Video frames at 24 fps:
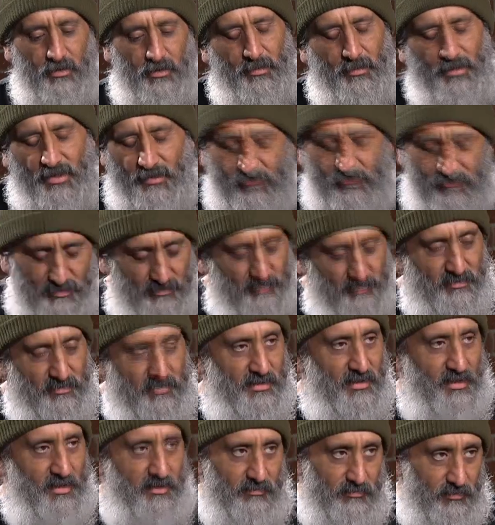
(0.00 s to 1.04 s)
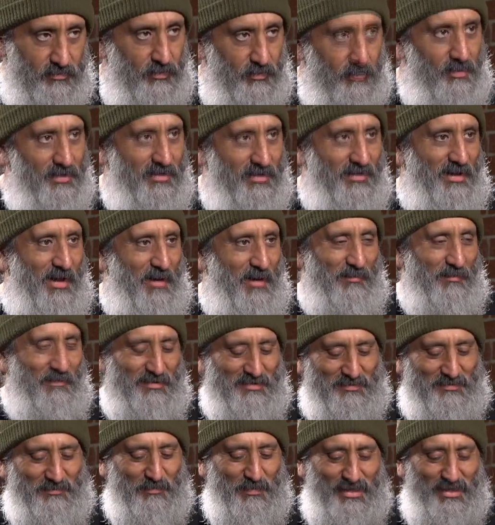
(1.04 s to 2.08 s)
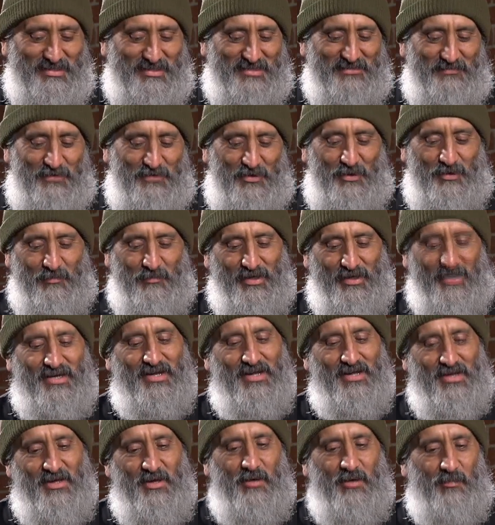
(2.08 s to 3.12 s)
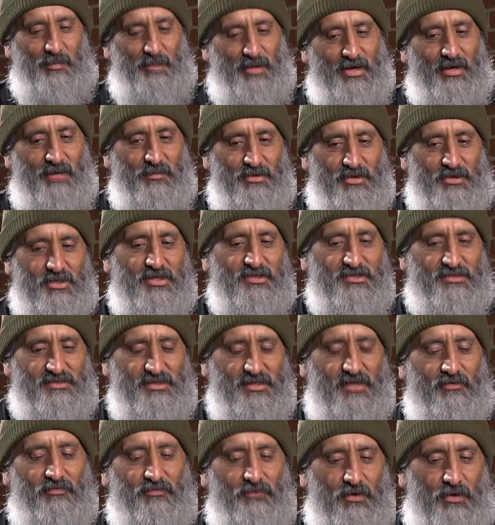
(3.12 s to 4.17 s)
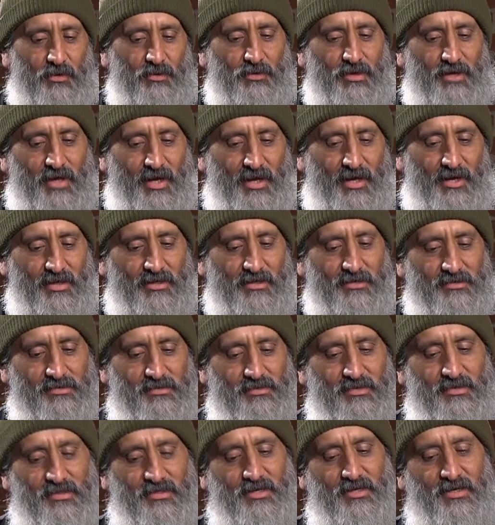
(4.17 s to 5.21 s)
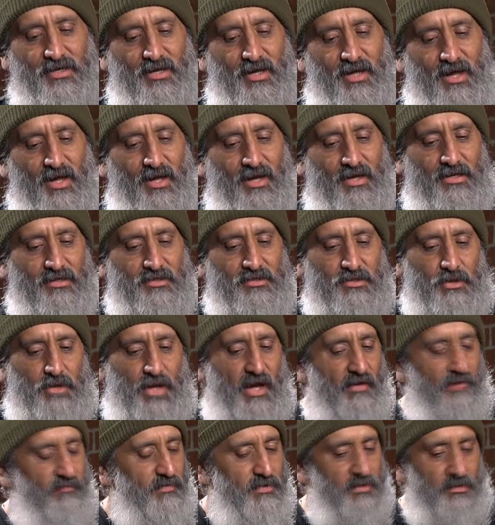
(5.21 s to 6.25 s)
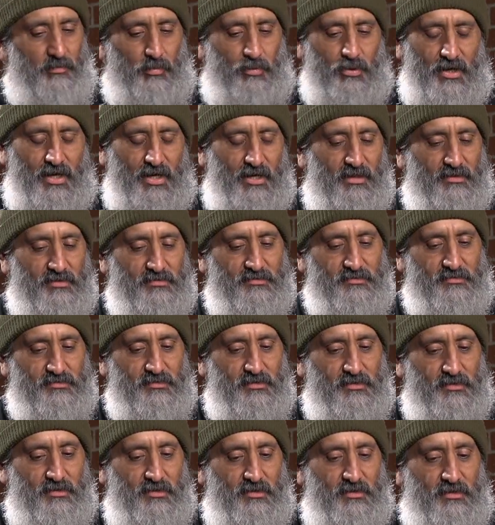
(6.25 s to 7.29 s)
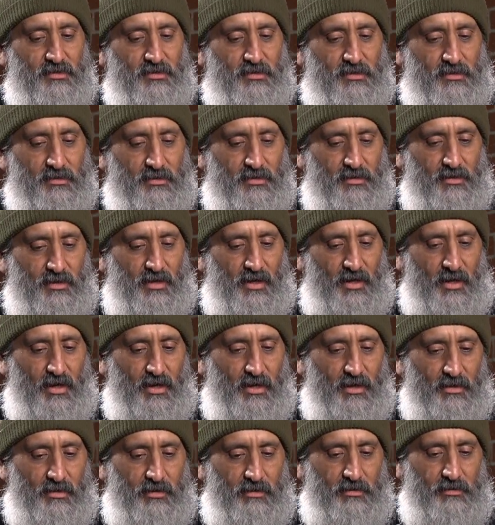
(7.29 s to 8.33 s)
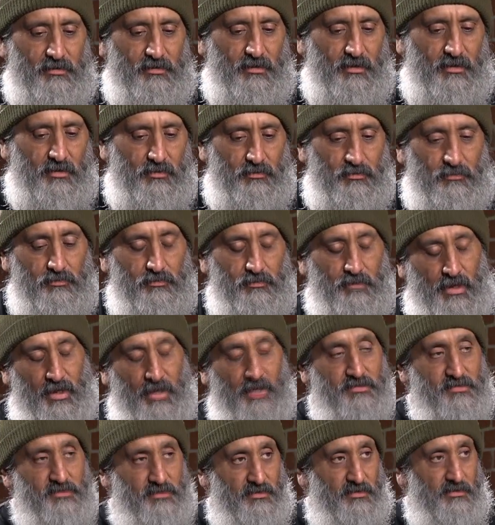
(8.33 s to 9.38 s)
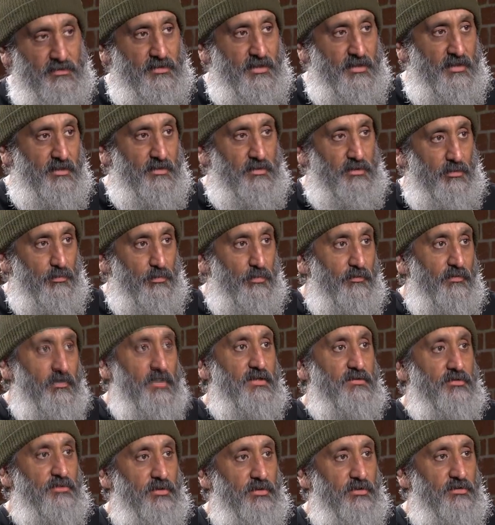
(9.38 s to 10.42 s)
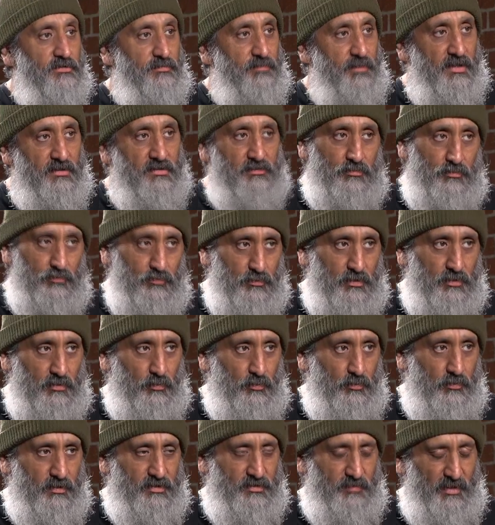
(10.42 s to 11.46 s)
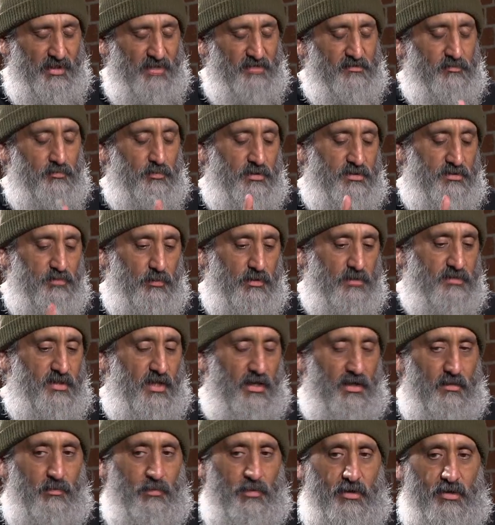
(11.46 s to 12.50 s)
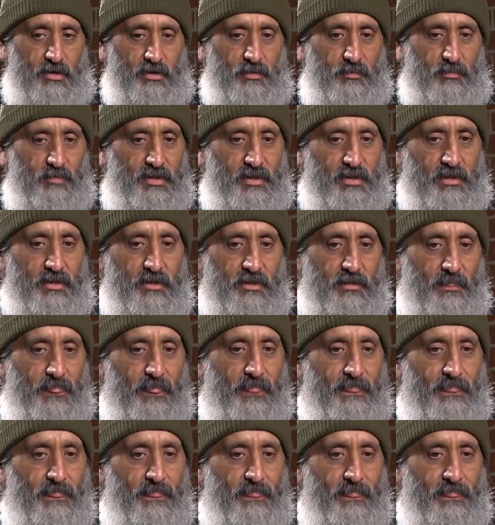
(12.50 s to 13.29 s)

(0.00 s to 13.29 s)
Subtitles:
I mean, I don't know how much money is flowing, but you can stay afloat, and you have good press, and well, actually you're moving into a new space, which we'll talk about in a minute.